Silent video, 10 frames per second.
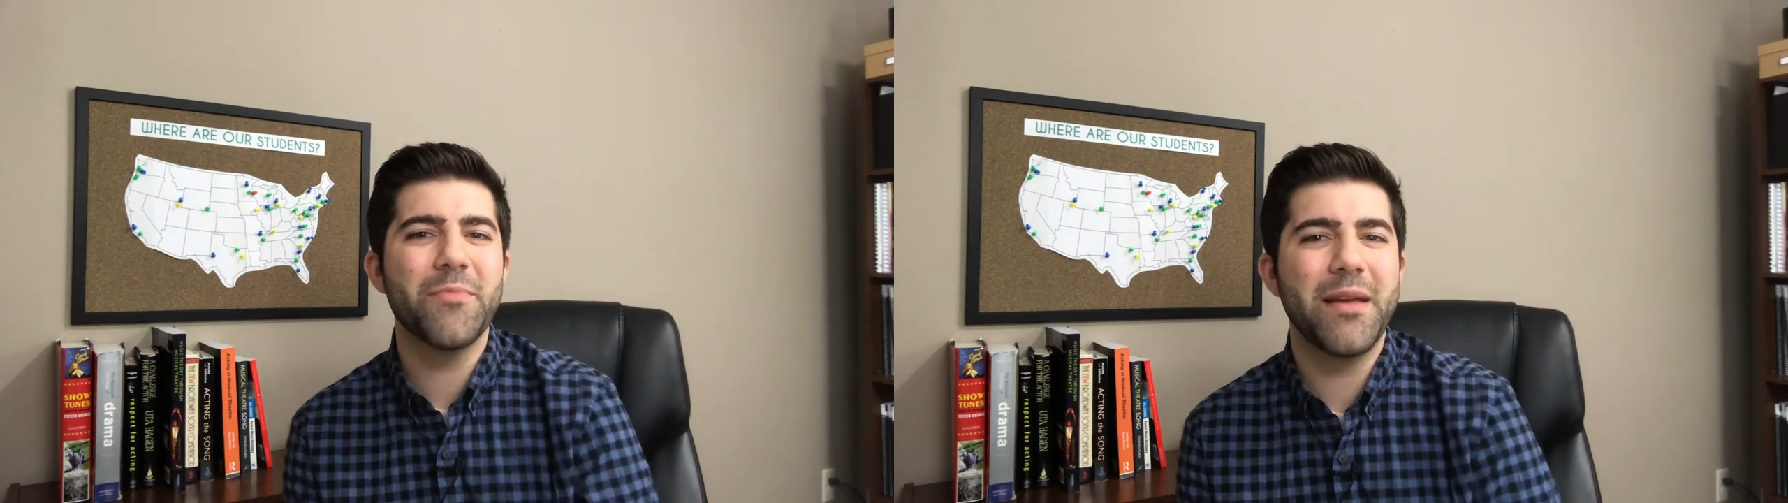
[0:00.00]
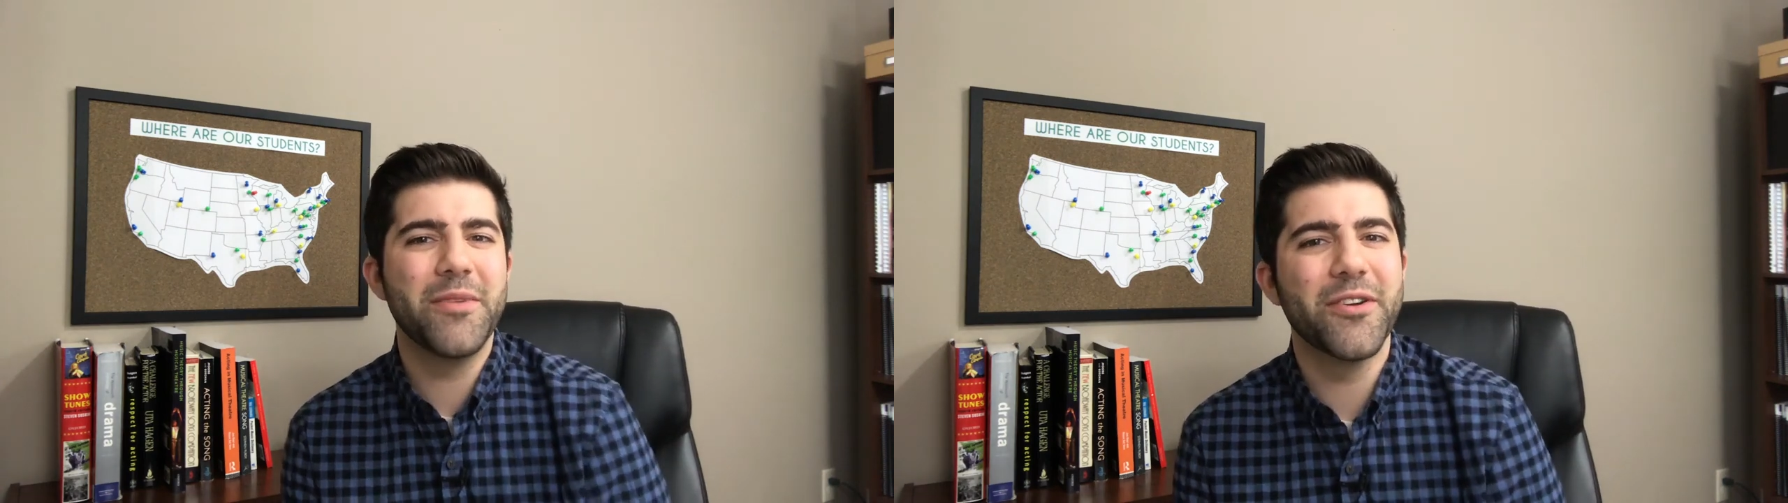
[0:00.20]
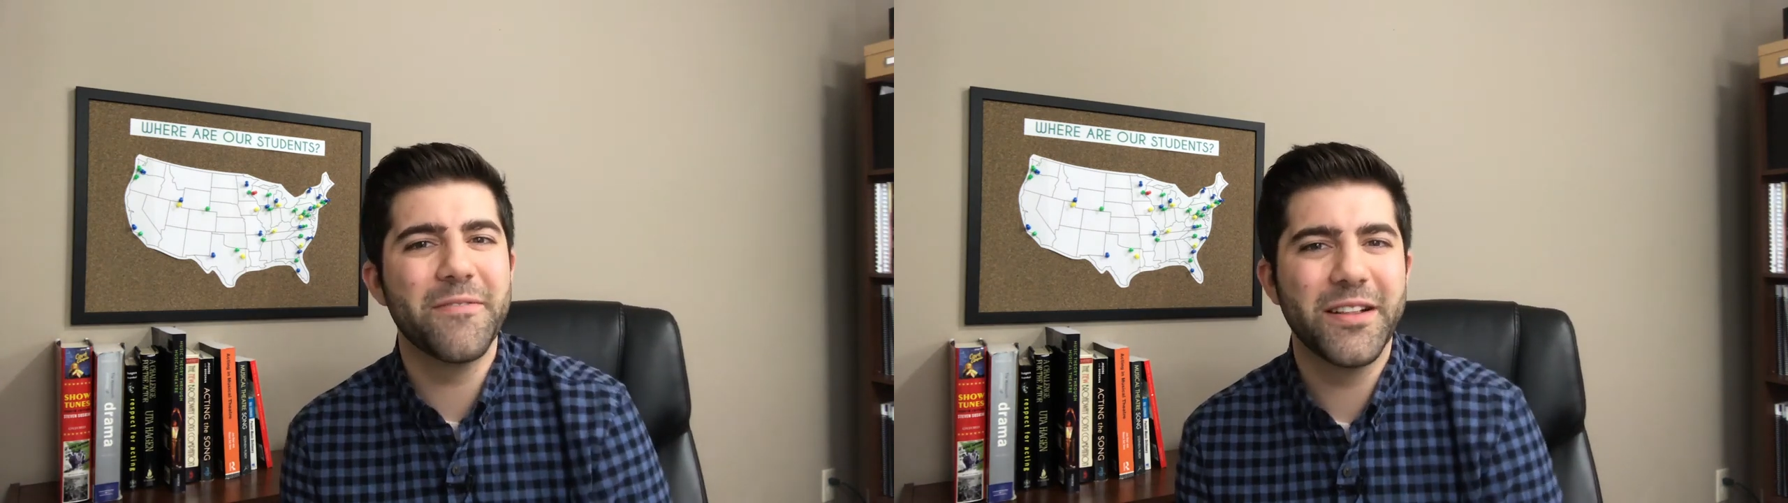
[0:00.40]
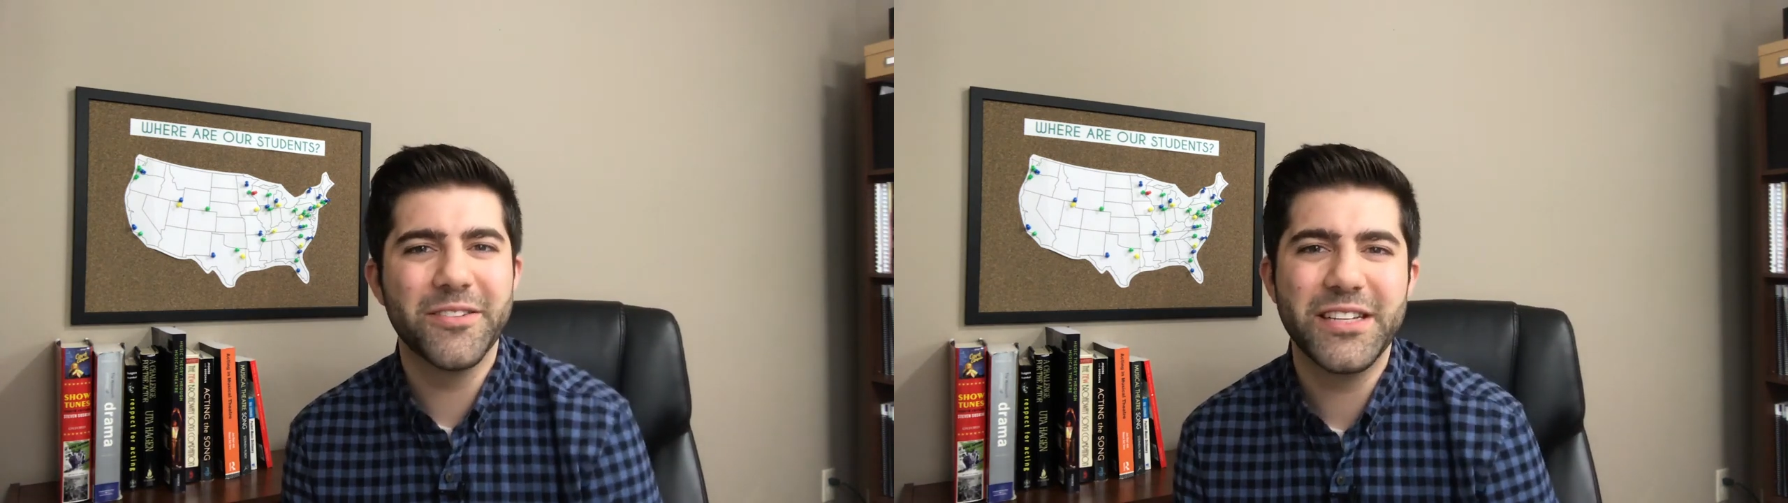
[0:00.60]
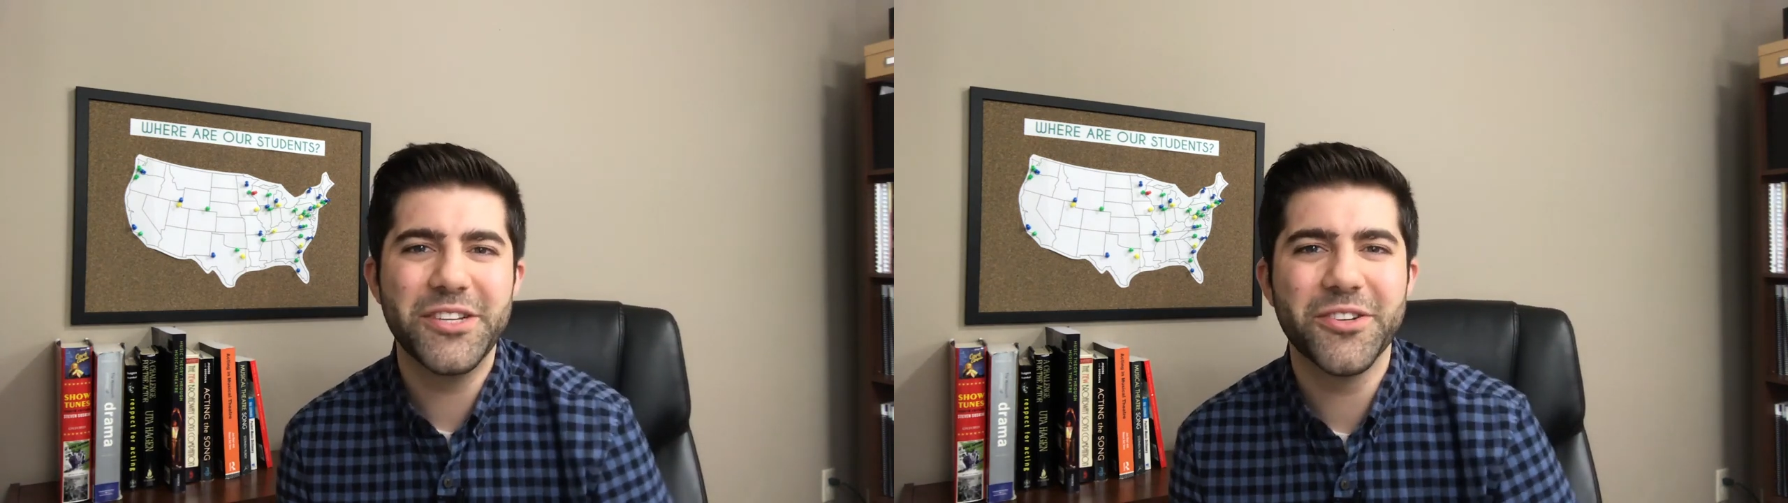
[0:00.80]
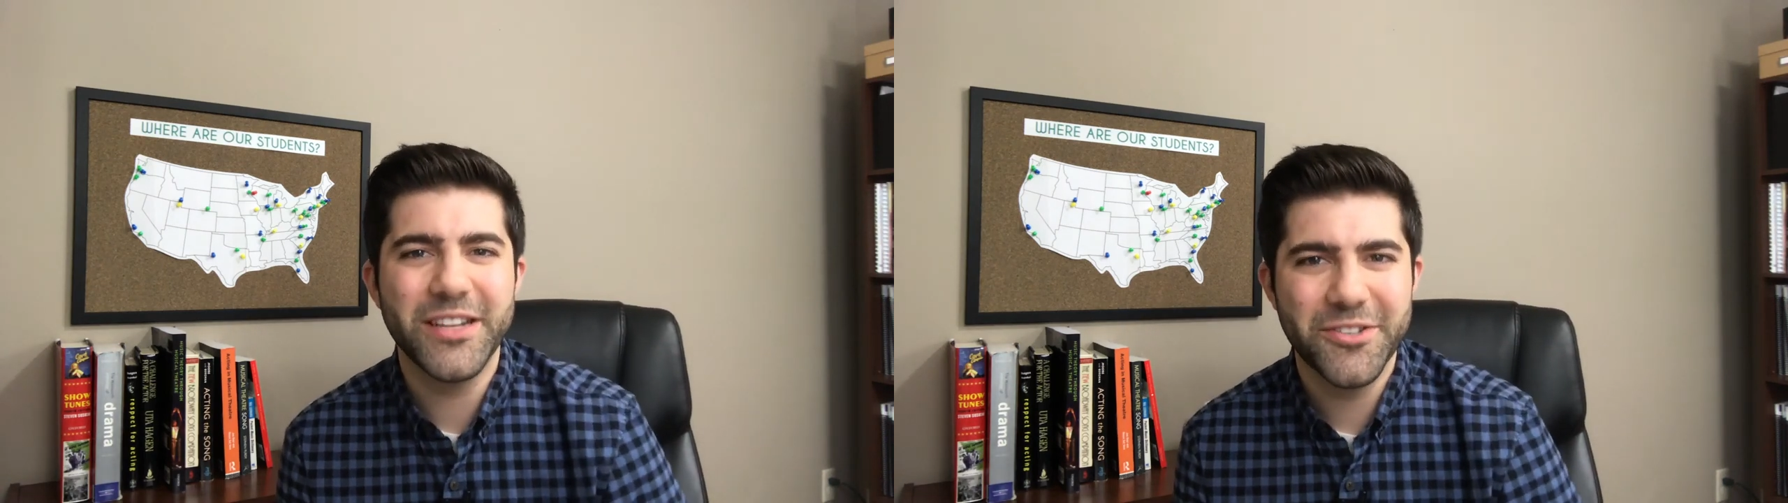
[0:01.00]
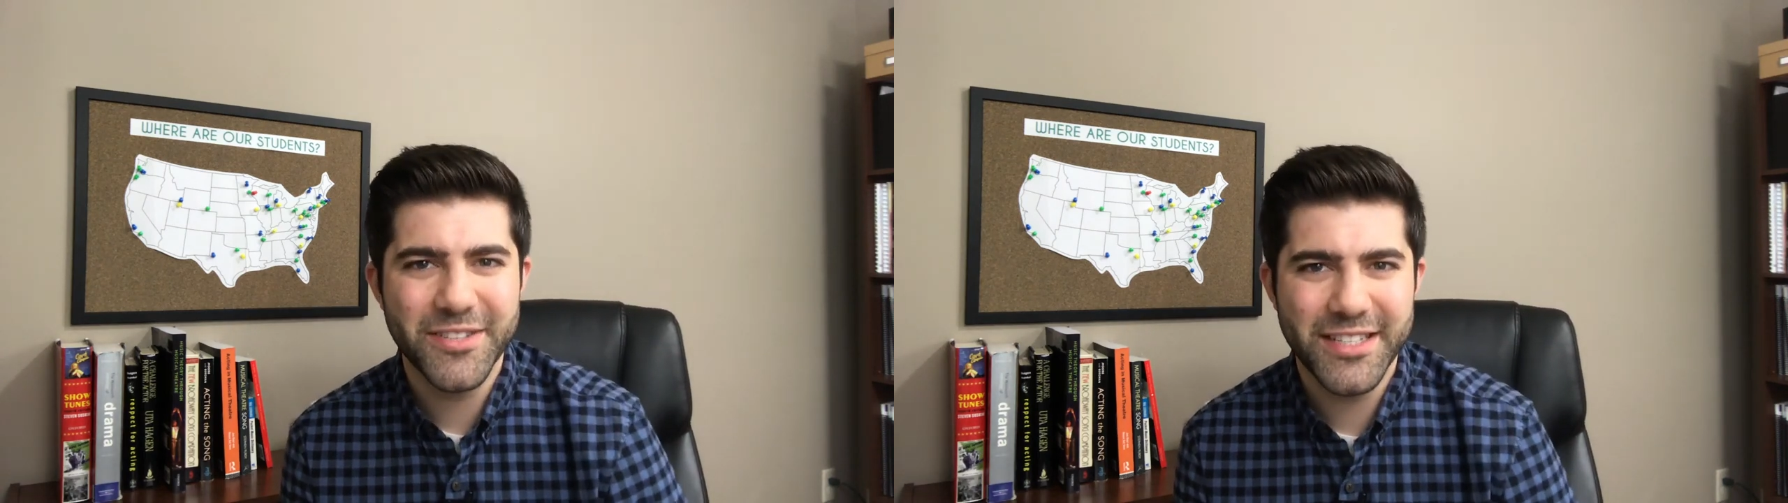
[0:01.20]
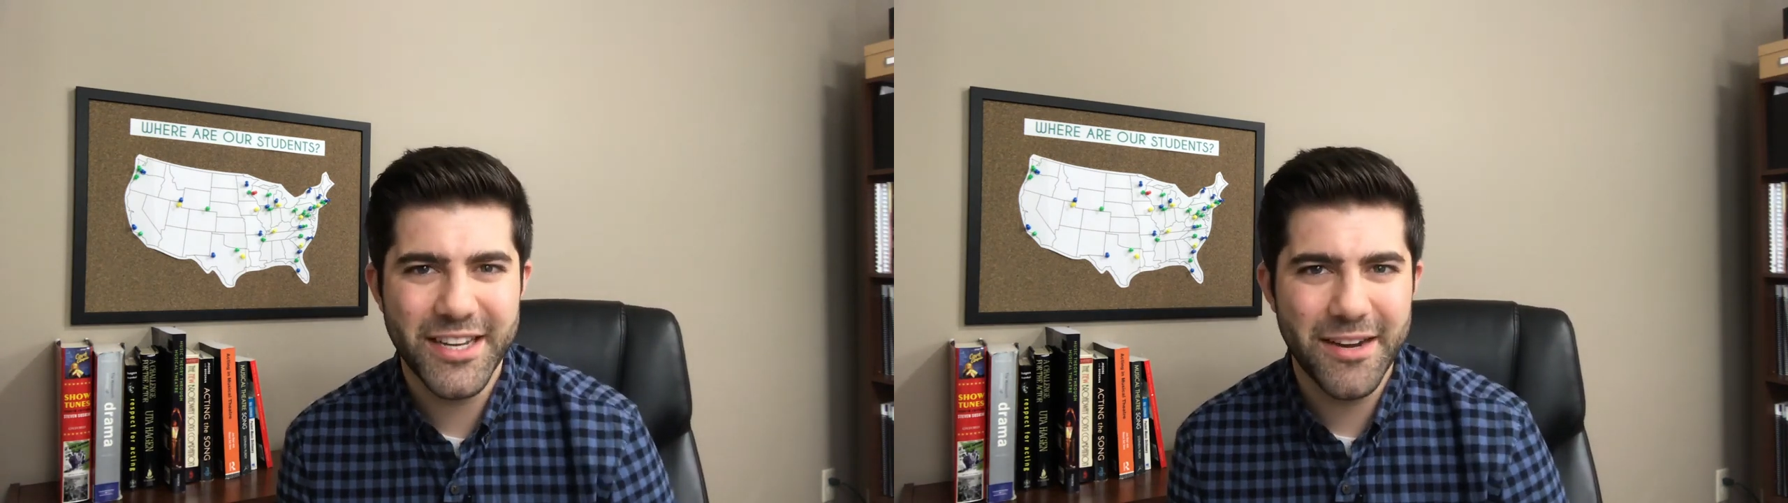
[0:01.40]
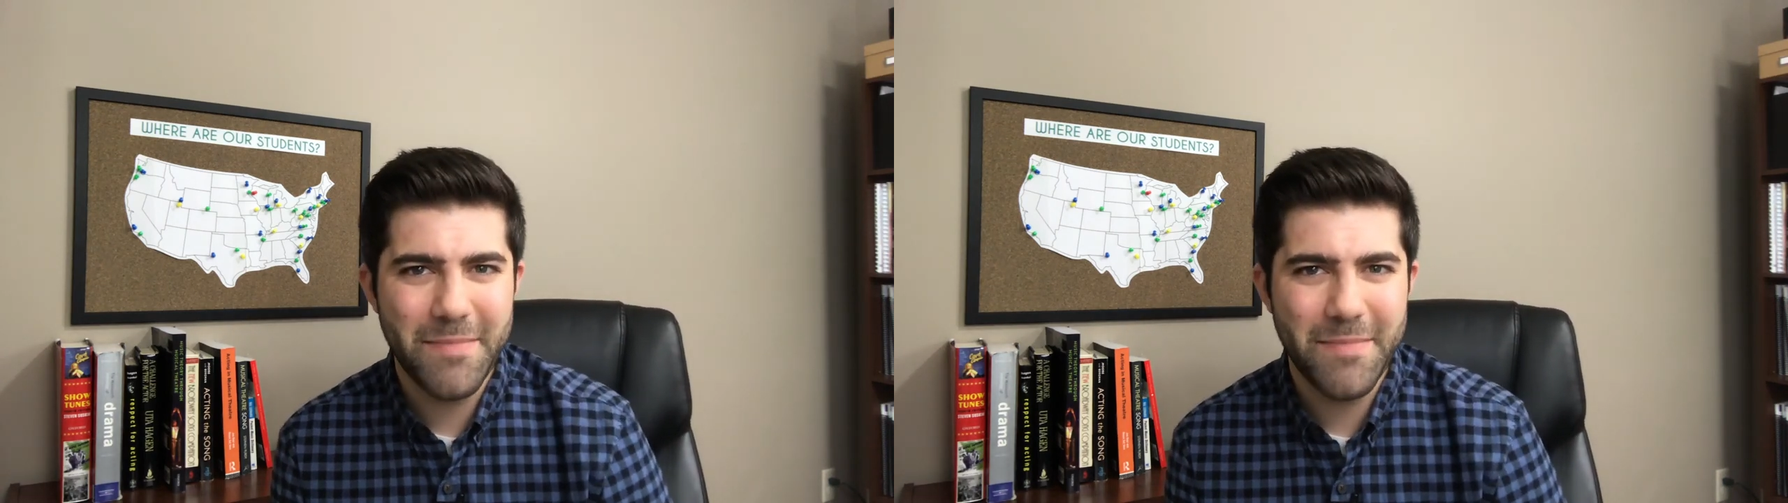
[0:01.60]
or maybe you're a fellow teacher interested